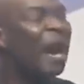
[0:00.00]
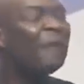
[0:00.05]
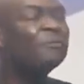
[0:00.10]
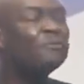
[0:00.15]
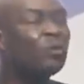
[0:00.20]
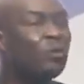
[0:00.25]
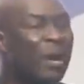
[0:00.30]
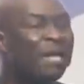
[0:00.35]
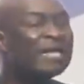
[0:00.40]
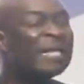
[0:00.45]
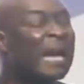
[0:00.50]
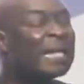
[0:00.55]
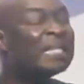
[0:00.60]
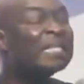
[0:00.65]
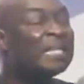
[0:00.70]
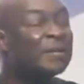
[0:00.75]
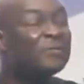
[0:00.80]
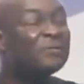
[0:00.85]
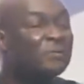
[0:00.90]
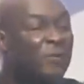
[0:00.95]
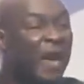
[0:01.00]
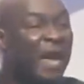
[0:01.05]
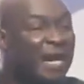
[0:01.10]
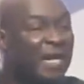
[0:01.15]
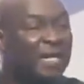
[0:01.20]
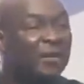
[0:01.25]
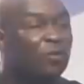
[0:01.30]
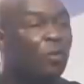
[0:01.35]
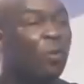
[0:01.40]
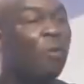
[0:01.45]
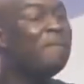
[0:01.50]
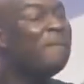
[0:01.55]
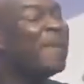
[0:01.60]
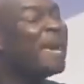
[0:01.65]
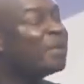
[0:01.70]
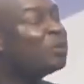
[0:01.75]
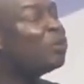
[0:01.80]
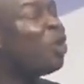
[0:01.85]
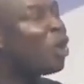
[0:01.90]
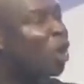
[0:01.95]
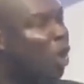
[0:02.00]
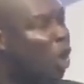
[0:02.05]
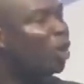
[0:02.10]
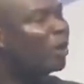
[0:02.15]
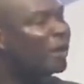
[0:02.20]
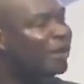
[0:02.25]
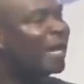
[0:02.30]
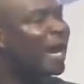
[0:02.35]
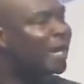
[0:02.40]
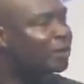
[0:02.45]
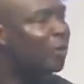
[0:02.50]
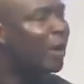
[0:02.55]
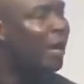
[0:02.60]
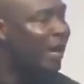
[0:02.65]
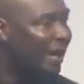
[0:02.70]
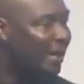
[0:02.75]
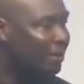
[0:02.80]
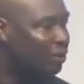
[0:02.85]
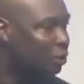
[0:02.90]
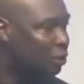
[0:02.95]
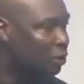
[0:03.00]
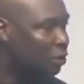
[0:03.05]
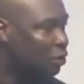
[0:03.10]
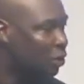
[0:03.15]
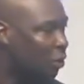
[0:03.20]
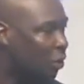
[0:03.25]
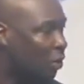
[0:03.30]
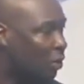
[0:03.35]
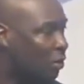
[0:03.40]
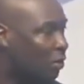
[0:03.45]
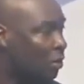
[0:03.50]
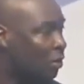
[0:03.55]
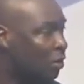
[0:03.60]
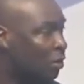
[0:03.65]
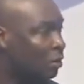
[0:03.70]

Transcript: now have to wait and defend. You make your calling and your election sure.